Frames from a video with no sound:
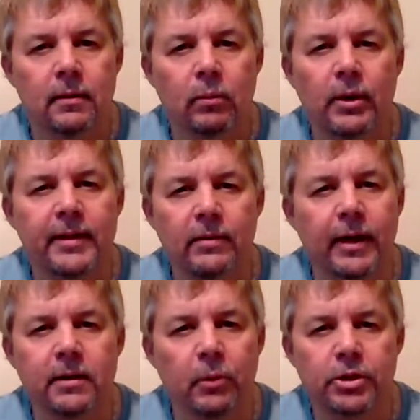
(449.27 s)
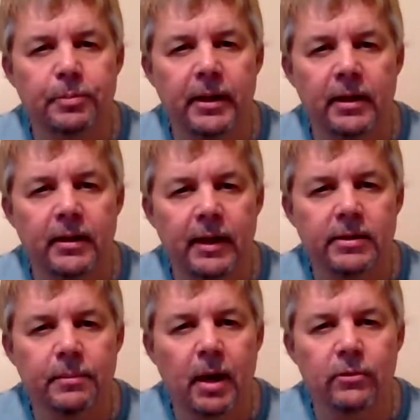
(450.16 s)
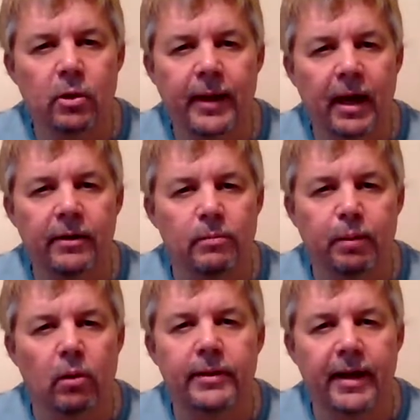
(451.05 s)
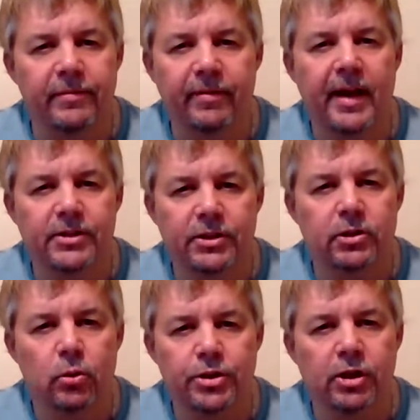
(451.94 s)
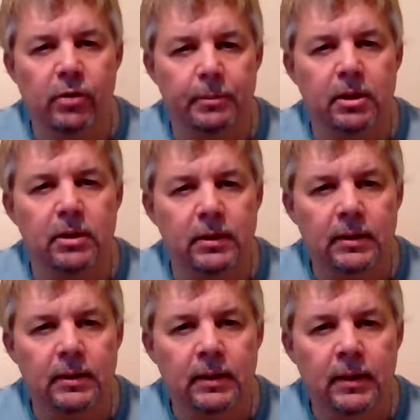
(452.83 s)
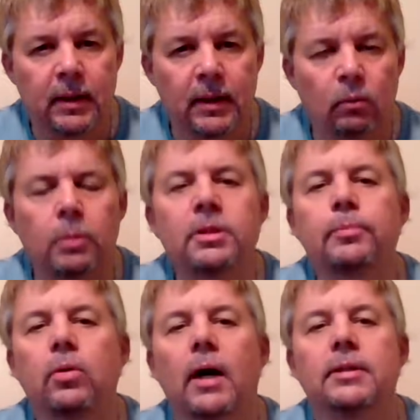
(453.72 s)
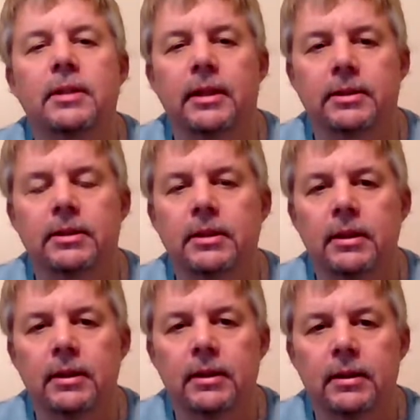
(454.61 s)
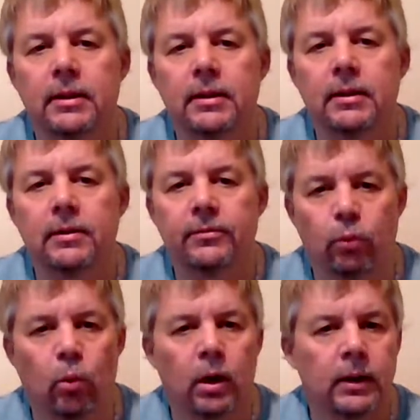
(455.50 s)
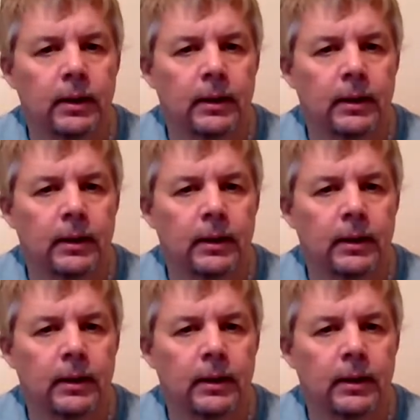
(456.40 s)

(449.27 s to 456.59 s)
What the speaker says: What did they write the most speeding tickets in Monroe County? You bald-headed fascist stooge and criminal? What was the process for